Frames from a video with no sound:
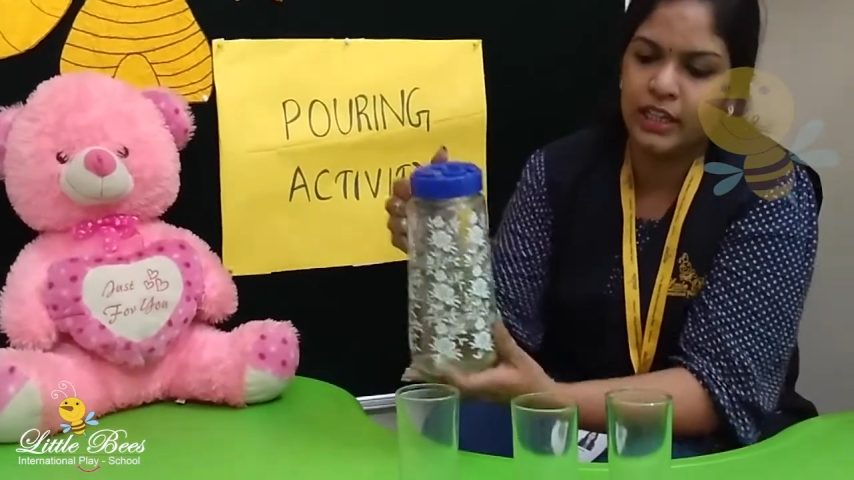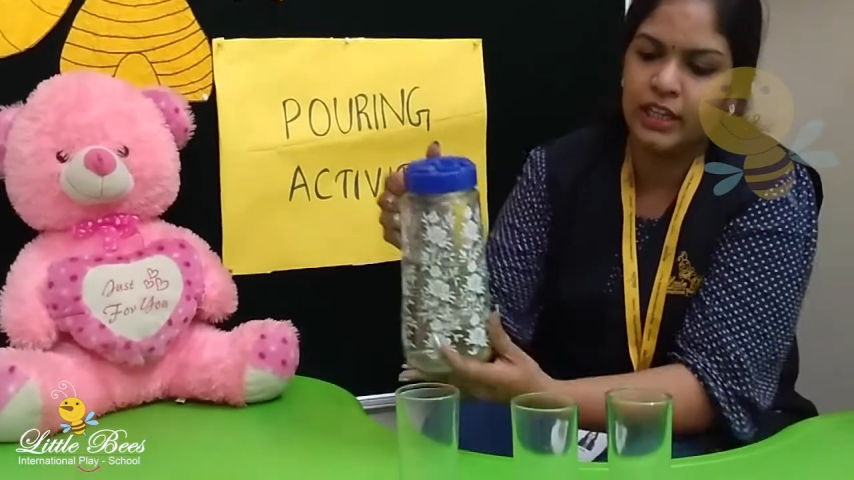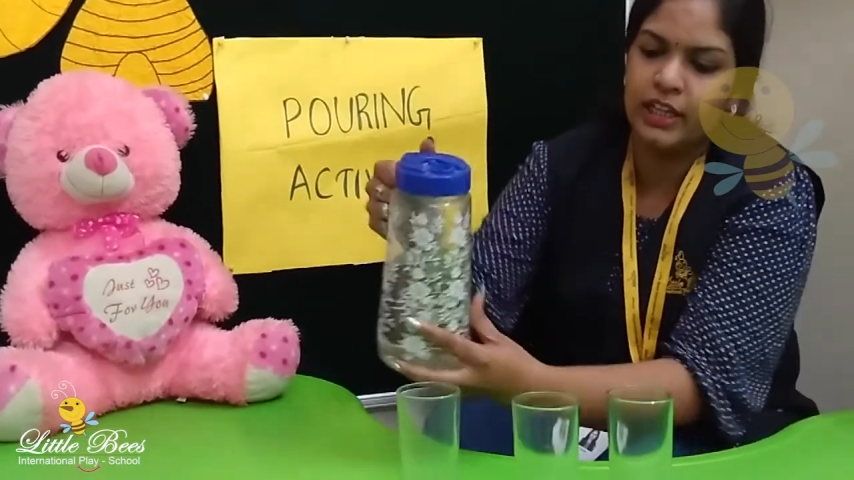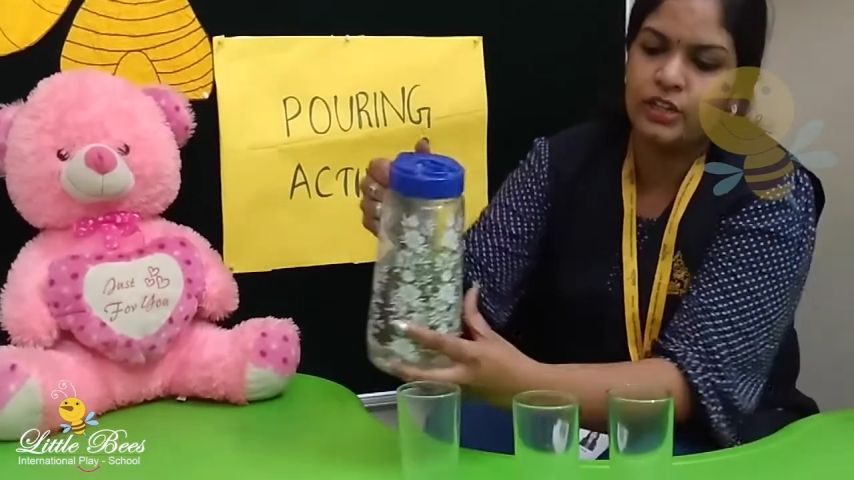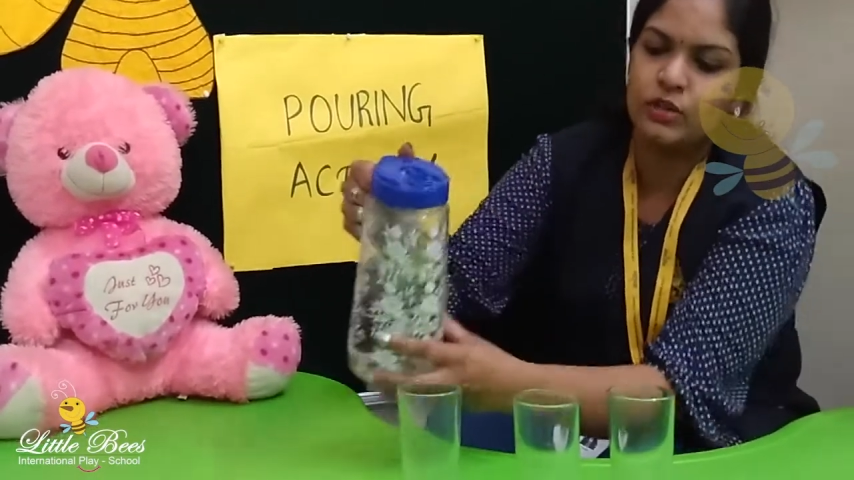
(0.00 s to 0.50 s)

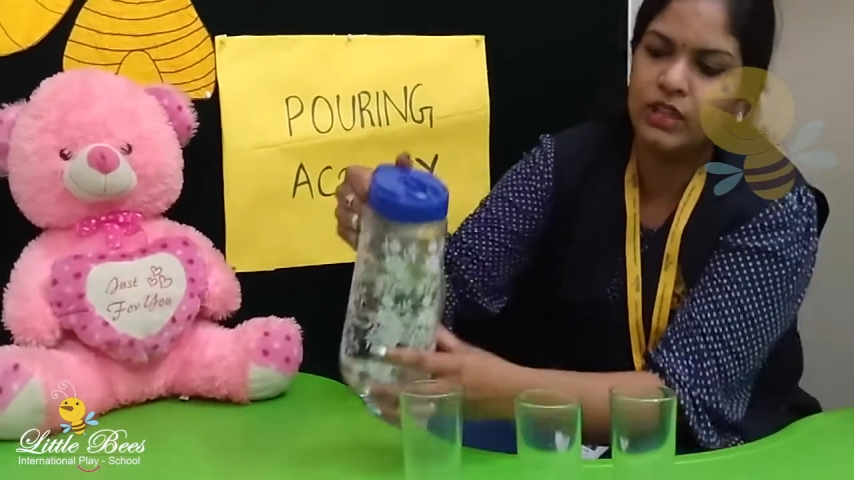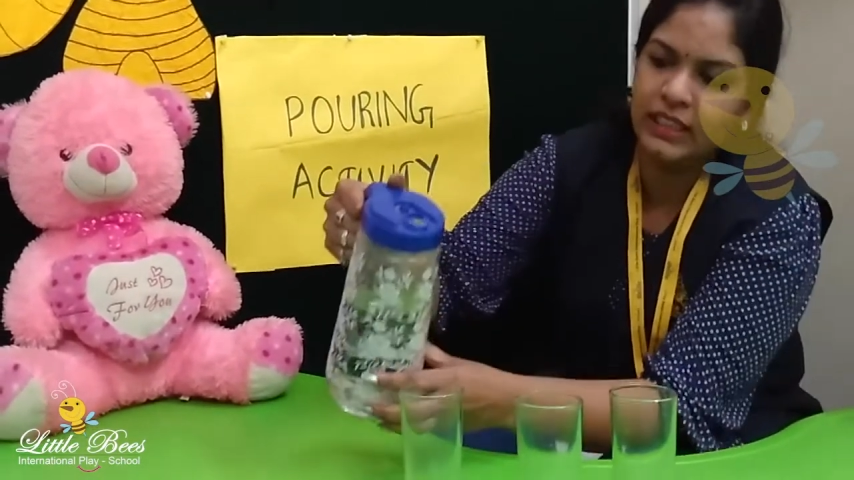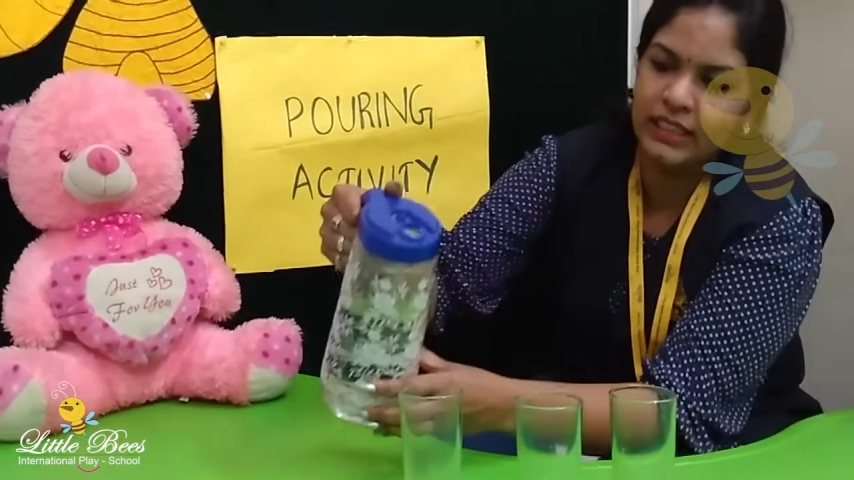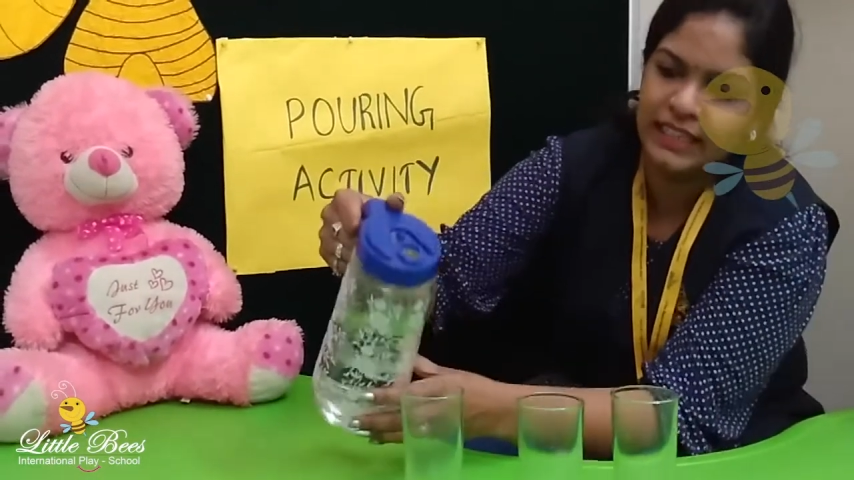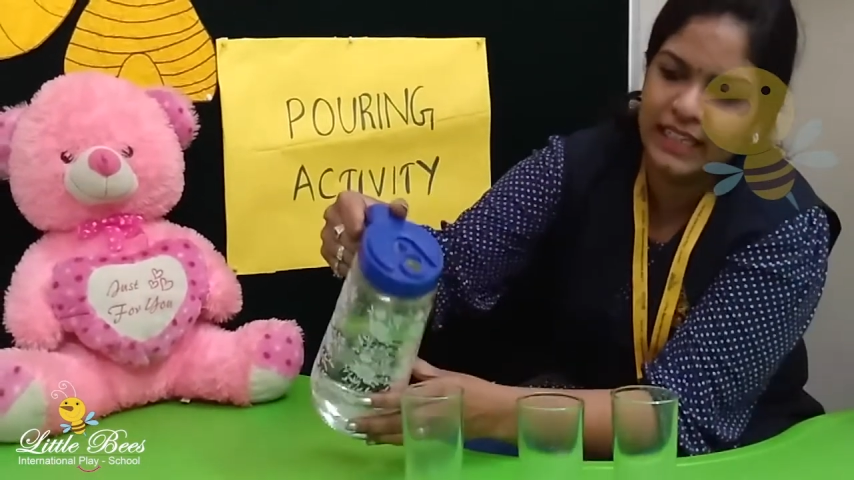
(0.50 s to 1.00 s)
into the
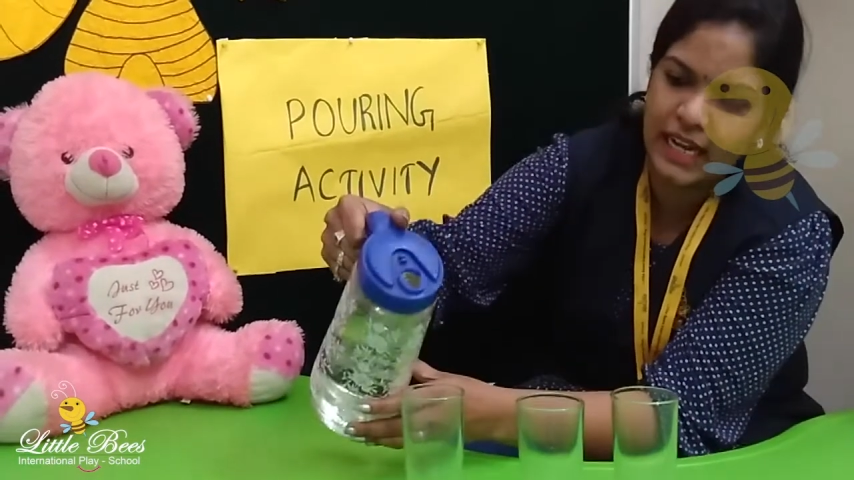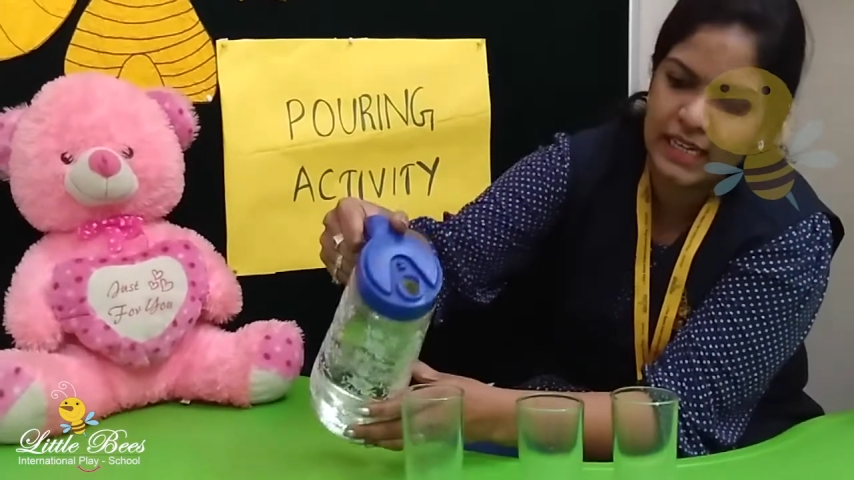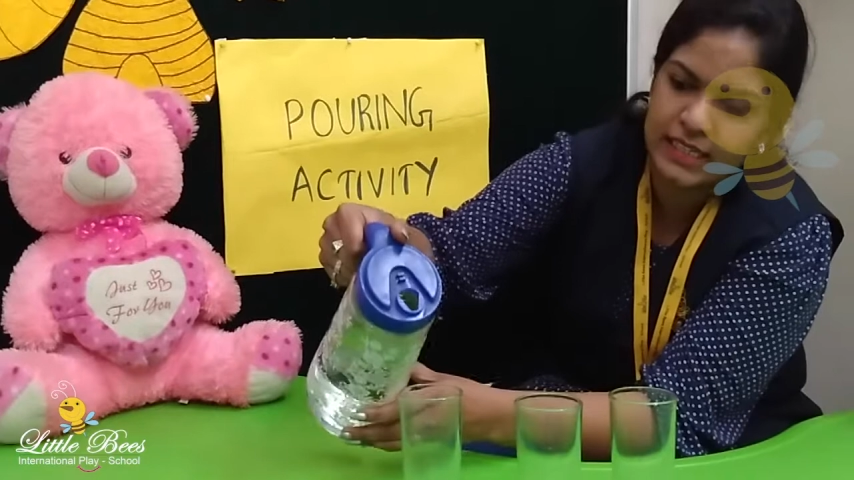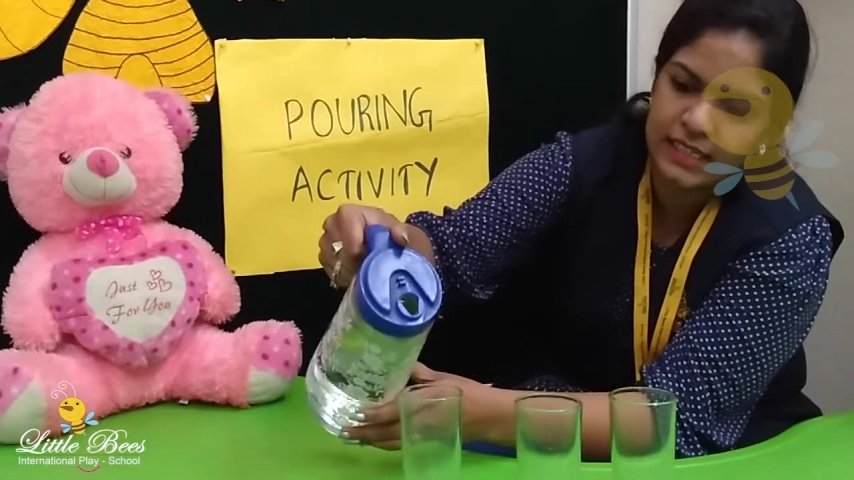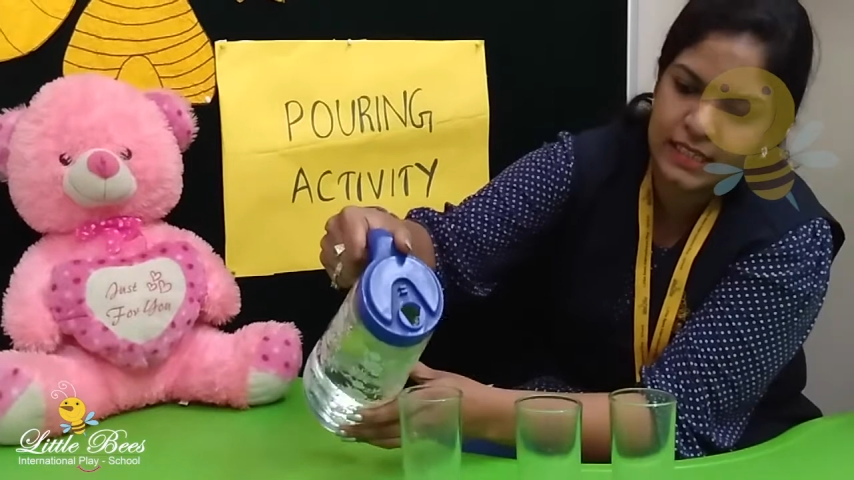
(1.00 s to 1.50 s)

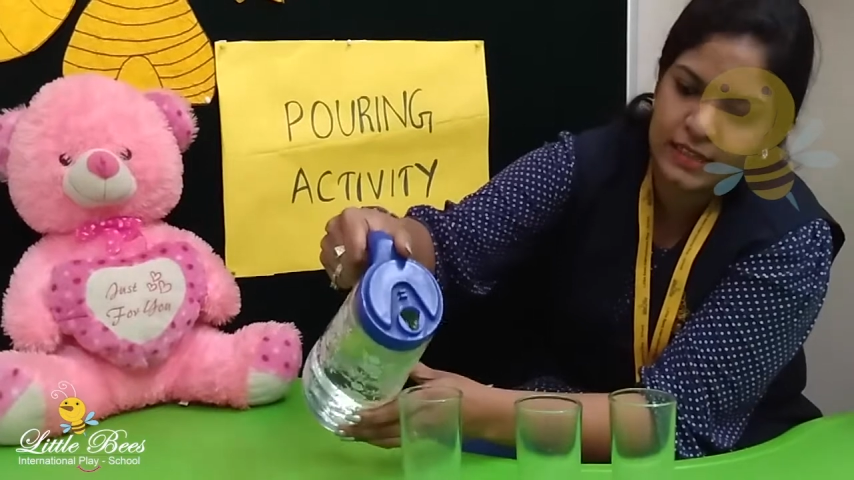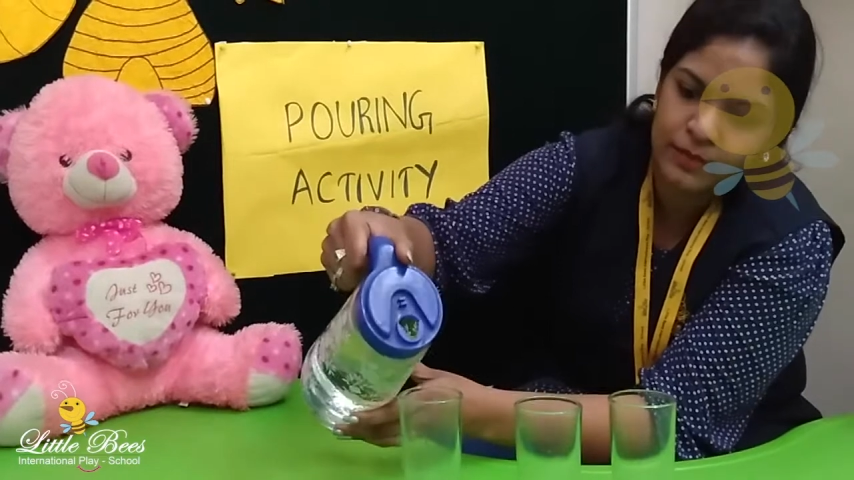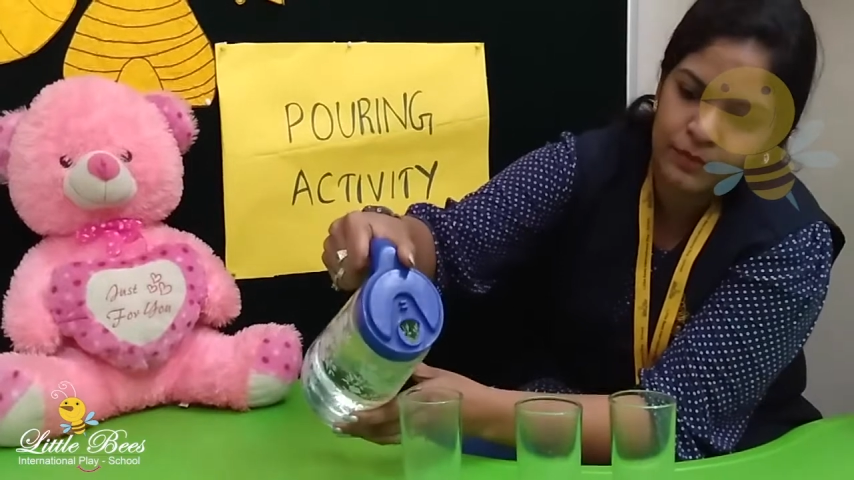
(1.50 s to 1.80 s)
glass.